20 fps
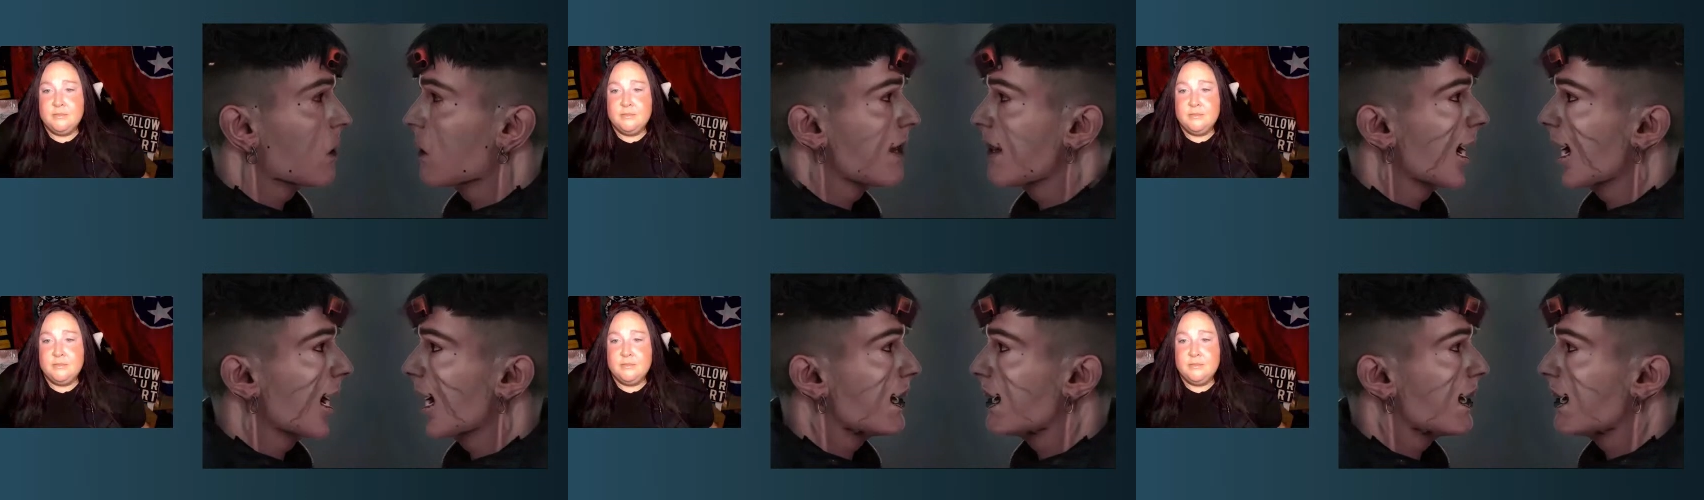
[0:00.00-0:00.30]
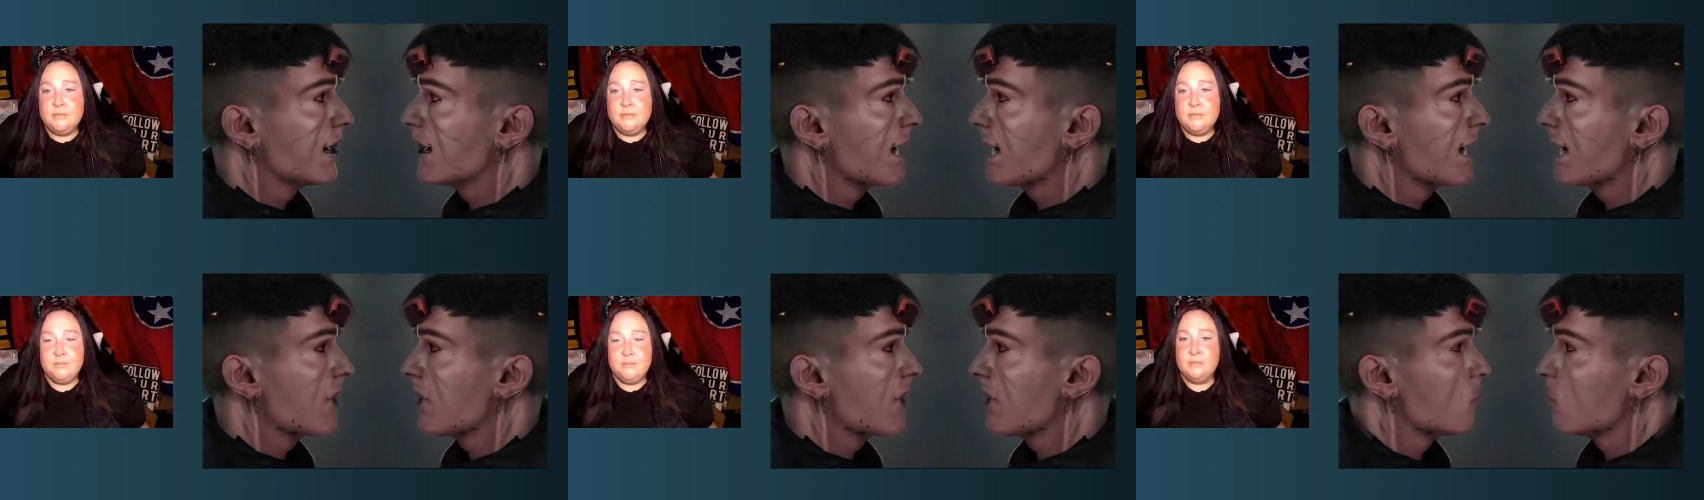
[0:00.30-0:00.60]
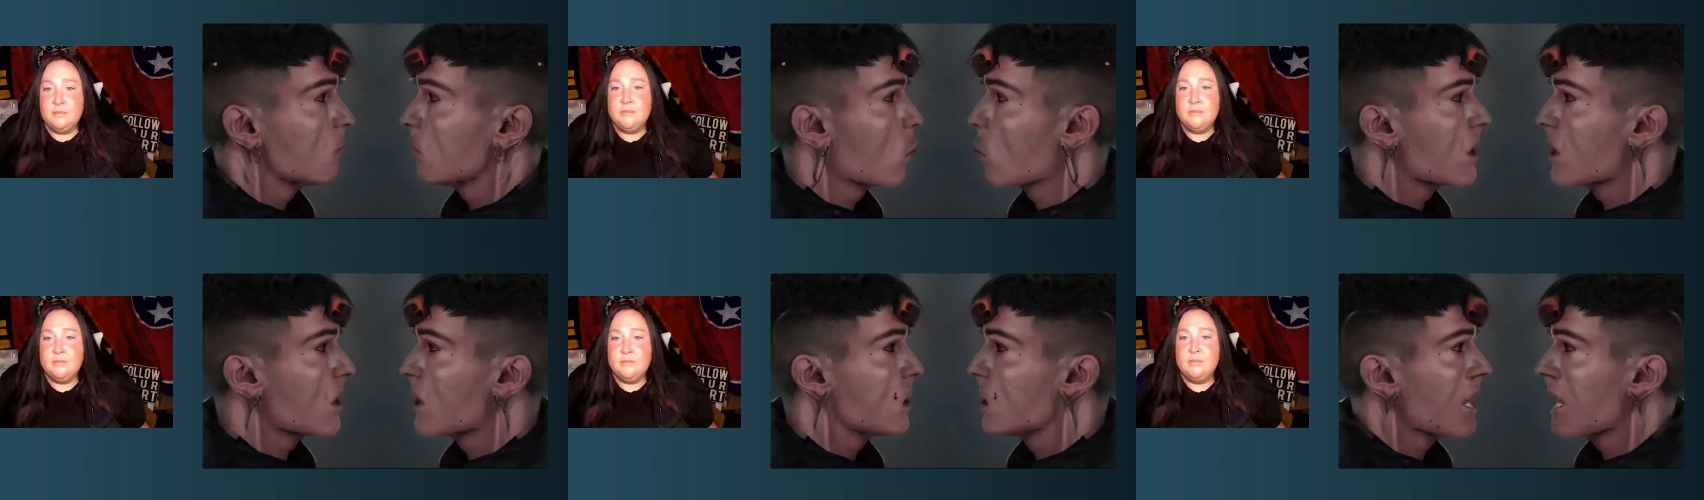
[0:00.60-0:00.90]
Speaker 1: Dig deep,
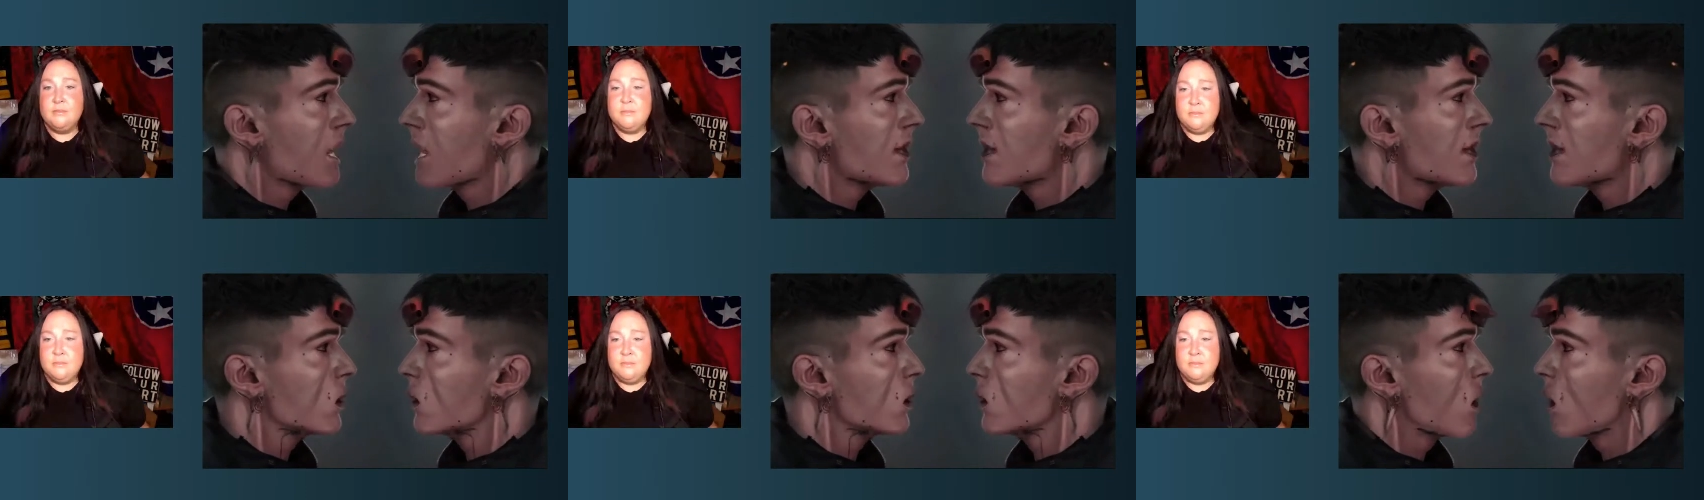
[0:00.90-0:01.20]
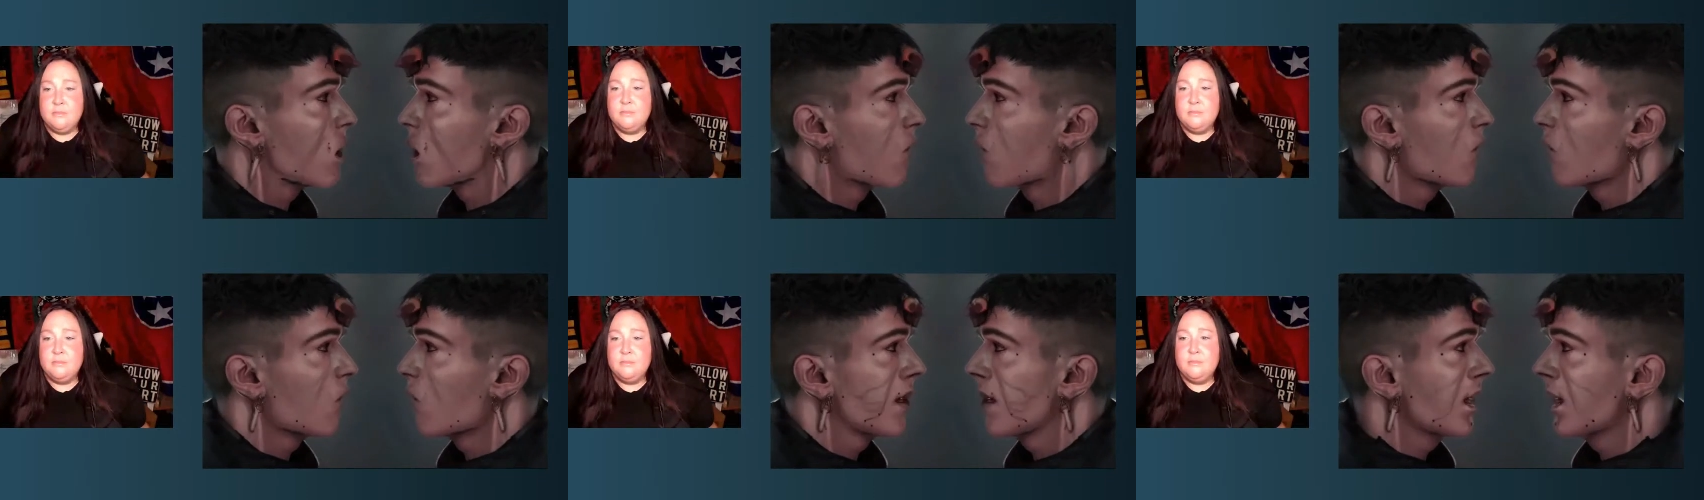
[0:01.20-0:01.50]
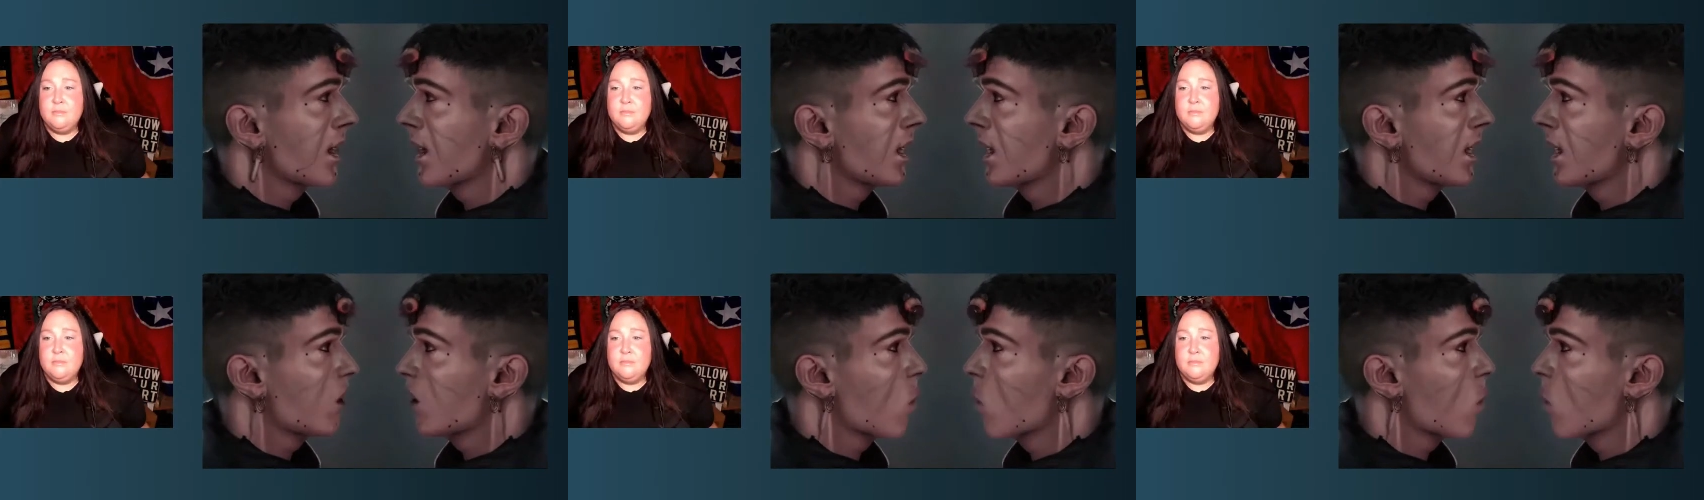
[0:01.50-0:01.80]
resist the
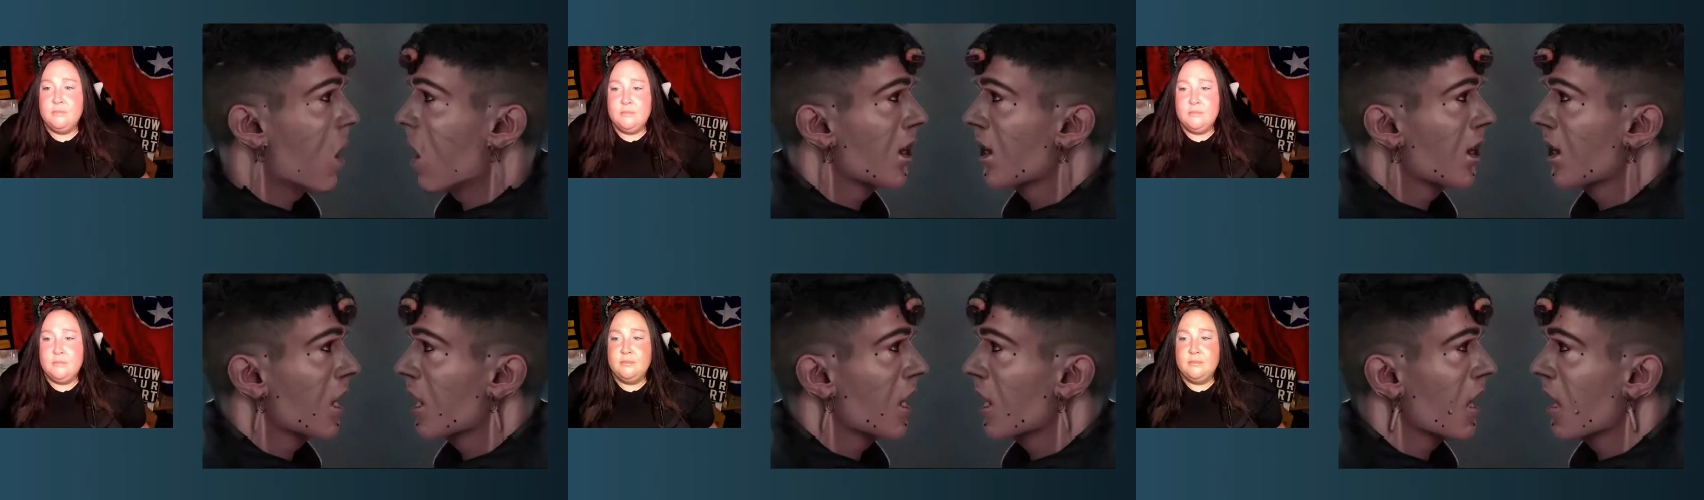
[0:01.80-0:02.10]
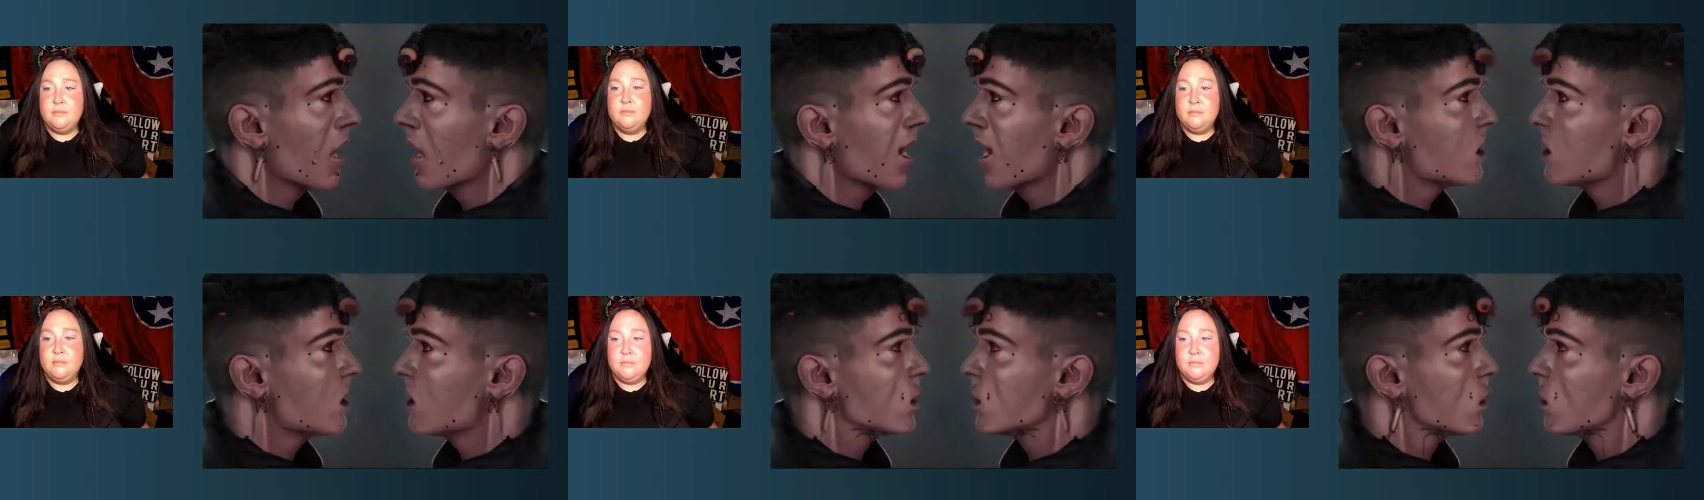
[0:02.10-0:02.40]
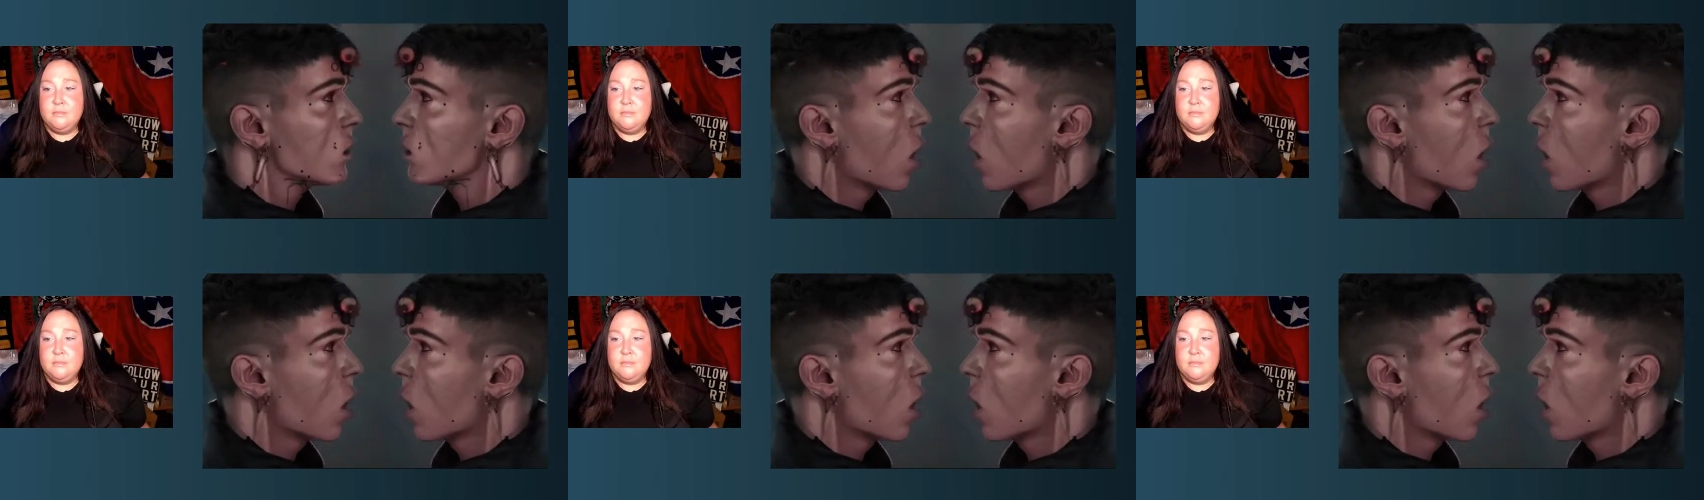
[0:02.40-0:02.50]
feeling when it hits